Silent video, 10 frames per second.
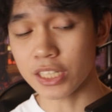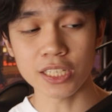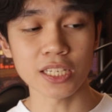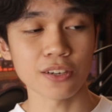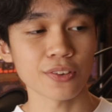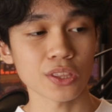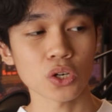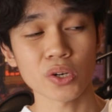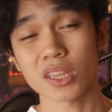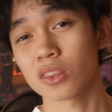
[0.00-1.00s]
even
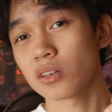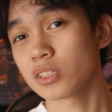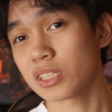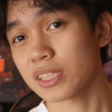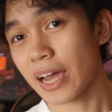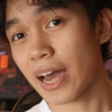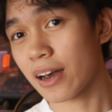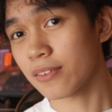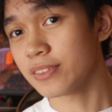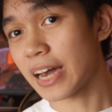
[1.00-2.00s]
though it doesn't
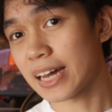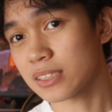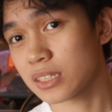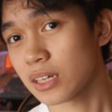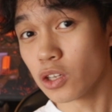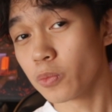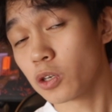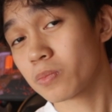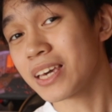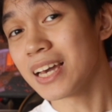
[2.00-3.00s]
have that
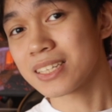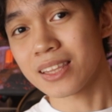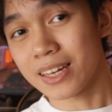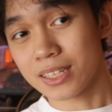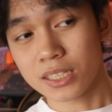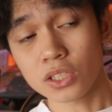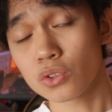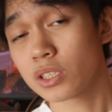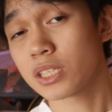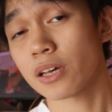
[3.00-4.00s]
aluminum case like the Seedo
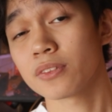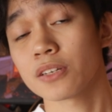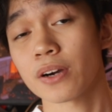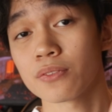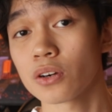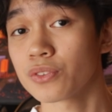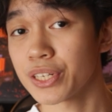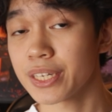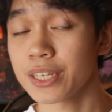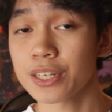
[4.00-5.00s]
C75 over
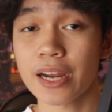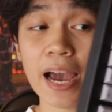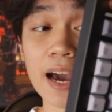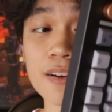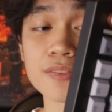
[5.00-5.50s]
here have.